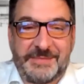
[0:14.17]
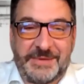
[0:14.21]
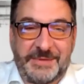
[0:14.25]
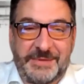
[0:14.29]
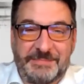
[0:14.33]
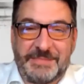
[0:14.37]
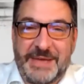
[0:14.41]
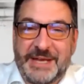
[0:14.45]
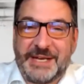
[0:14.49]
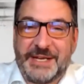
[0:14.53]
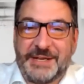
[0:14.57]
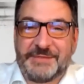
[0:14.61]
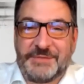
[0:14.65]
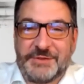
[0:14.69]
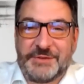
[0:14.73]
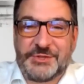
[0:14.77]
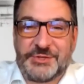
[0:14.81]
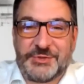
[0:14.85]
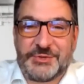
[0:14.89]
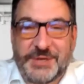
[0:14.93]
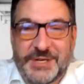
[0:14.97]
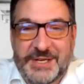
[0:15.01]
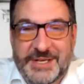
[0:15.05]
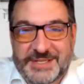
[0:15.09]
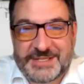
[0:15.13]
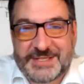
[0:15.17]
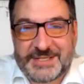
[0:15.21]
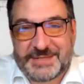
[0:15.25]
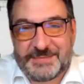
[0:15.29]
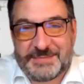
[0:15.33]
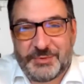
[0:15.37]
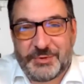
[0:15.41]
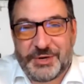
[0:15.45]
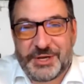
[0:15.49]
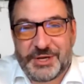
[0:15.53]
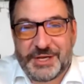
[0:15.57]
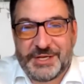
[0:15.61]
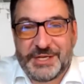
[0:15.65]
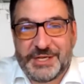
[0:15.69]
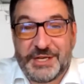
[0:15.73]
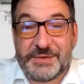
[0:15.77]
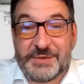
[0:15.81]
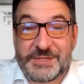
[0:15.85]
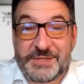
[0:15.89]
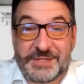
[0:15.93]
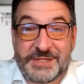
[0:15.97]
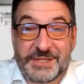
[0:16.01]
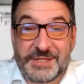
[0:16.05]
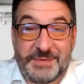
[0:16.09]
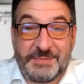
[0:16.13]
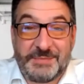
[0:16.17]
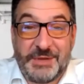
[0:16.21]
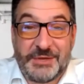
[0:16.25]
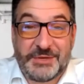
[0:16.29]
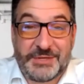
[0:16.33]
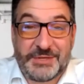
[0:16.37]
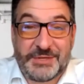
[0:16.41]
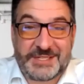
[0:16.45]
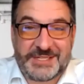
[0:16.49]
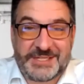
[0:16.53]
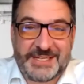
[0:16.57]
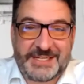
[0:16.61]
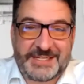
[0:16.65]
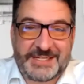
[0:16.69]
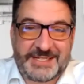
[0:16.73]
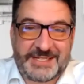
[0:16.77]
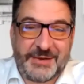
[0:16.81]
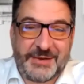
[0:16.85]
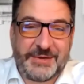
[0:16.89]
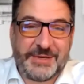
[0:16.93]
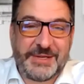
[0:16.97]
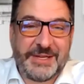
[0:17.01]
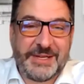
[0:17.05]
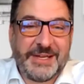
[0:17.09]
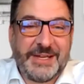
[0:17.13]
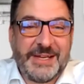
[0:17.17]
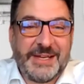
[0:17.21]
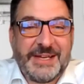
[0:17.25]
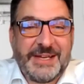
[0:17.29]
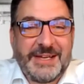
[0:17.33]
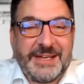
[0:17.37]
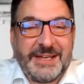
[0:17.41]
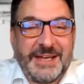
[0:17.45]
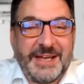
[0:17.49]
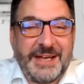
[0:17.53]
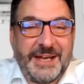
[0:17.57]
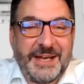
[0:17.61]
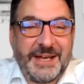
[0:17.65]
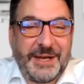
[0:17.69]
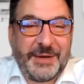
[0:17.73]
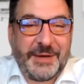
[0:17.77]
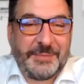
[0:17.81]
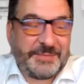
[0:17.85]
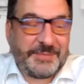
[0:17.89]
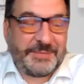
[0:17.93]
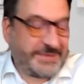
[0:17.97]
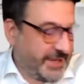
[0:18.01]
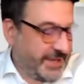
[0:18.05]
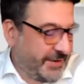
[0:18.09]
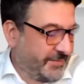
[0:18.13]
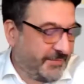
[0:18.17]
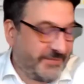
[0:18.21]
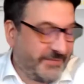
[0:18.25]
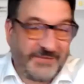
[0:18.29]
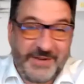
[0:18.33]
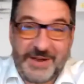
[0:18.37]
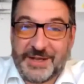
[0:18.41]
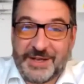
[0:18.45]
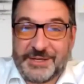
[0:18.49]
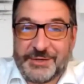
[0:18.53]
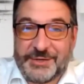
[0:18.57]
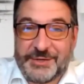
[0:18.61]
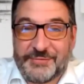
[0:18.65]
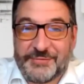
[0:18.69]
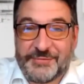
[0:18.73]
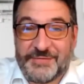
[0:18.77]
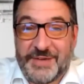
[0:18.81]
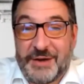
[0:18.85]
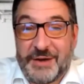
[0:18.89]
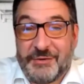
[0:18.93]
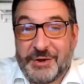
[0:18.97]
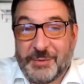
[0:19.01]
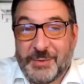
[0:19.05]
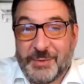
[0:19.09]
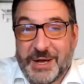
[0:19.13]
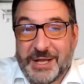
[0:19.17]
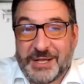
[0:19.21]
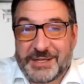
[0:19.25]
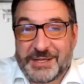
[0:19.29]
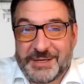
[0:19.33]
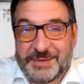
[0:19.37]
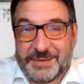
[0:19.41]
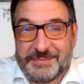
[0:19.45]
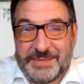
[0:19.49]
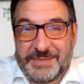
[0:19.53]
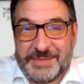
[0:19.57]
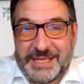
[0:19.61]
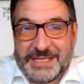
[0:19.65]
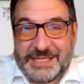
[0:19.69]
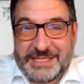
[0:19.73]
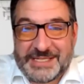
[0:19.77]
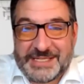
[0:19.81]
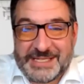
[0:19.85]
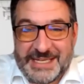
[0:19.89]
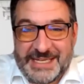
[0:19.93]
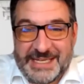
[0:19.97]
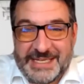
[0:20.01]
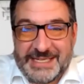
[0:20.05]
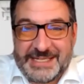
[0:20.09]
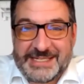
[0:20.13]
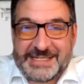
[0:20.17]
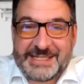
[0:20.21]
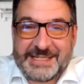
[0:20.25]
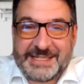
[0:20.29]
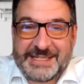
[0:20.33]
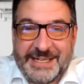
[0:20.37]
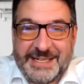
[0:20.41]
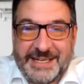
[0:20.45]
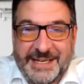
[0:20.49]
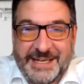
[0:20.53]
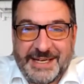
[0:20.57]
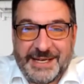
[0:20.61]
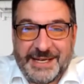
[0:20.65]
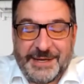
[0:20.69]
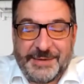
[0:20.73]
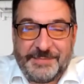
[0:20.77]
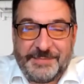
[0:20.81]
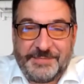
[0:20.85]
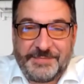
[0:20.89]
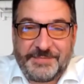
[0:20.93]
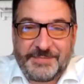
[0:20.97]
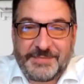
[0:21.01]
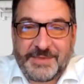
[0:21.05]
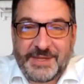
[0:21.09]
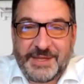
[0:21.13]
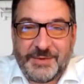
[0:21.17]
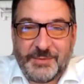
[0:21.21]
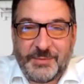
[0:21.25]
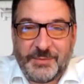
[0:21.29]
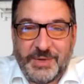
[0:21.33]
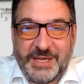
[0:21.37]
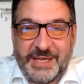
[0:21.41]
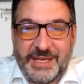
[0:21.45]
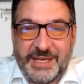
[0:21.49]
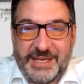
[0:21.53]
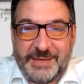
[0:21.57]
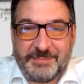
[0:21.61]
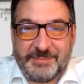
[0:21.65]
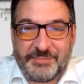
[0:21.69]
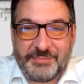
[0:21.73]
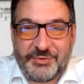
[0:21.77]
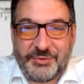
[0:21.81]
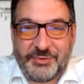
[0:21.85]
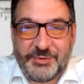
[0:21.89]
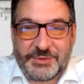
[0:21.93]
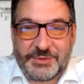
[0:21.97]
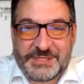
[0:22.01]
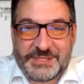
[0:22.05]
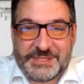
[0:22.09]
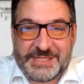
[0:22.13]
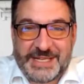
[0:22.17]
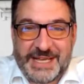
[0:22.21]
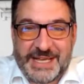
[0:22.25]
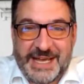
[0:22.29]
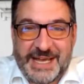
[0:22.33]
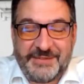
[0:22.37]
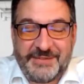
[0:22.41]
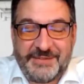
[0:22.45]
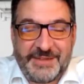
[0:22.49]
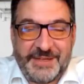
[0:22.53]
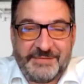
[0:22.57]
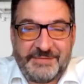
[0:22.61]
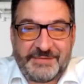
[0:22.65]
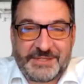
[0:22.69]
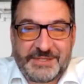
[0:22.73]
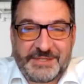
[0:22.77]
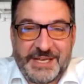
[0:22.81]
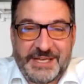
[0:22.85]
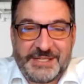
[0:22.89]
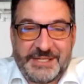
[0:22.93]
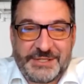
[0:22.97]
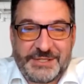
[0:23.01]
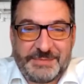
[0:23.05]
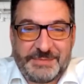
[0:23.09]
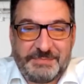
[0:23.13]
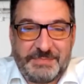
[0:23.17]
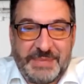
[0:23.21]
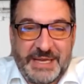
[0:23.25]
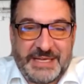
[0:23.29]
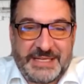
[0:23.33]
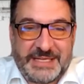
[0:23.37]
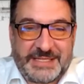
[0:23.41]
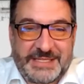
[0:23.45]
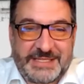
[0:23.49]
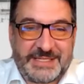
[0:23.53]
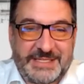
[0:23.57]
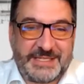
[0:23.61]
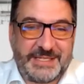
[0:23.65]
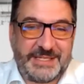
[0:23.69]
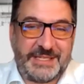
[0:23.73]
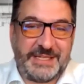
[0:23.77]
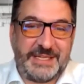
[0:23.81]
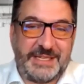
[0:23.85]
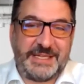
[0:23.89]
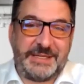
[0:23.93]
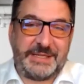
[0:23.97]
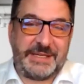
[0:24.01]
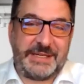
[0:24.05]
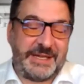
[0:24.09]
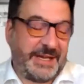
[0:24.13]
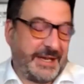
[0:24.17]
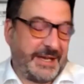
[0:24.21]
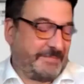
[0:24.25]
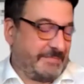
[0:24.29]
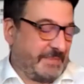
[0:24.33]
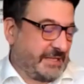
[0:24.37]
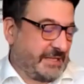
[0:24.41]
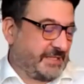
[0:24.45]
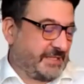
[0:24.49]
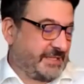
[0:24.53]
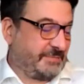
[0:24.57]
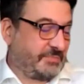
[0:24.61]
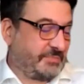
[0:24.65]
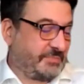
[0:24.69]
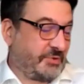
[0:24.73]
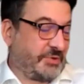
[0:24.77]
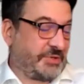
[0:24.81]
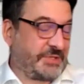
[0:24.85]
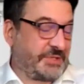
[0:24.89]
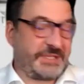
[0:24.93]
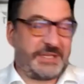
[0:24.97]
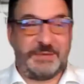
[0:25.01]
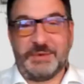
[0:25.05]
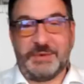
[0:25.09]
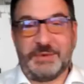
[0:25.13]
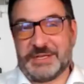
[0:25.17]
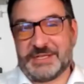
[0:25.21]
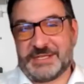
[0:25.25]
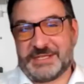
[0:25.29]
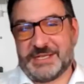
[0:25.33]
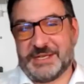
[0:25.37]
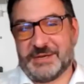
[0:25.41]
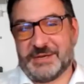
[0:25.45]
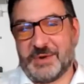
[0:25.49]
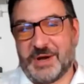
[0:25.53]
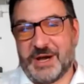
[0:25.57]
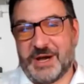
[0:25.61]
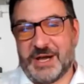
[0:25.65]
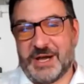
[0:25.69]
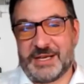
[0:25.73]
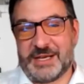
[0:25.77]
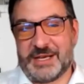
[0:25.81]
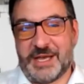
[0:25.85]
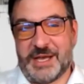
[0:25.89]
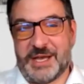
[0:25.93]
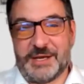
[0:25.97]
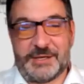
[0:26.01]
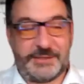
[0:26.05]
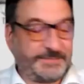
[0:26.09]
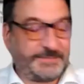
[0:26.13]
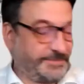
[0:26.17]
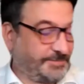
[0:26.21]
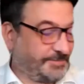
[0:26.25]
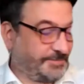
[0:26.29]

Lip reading: many of you joining us this morning are new to the community. So you're very welcome indeed. We broadened out the invitation base to the Men's Employers community a while ago,